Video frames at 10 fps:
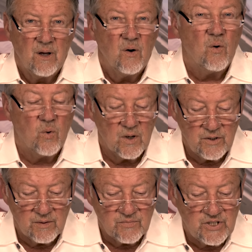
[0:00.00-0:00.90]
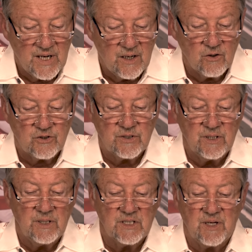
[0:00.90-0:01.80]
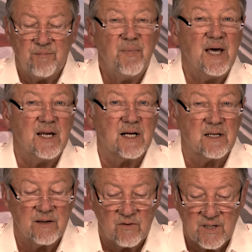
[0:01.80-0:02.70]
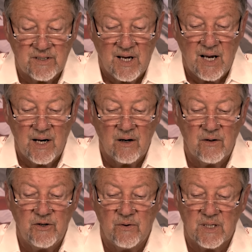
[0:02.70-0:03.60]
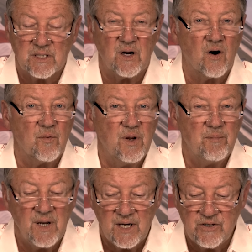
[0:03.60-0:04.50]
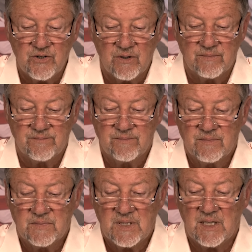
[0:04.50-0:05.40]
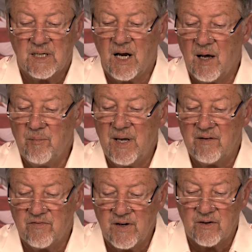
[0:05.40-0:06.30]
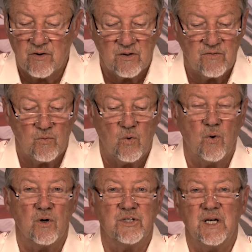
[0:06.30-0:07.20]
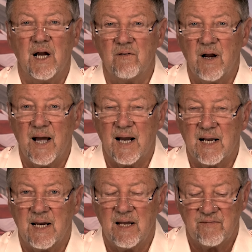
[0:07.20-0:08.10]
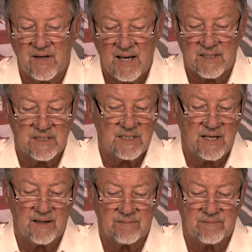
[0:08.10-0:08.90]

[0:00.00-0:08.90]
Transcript: William J. Ostan is a medically retired U.S. Army major and combat veteran of the wars in Iraq and Afghanistan.